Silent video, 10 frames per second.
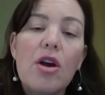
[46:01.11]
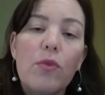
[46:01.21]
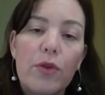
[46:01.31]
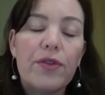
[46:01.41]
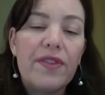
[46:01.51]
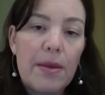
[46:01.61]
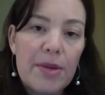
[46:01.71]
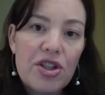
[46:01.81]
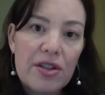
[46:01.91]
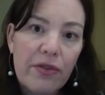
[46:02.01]
reduce the
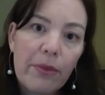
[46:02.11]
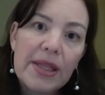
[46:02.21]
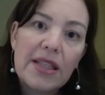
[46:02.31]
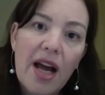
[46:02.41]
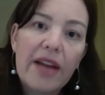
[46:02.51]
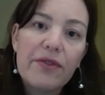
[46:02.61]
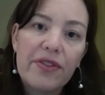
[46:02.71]
emissions from the light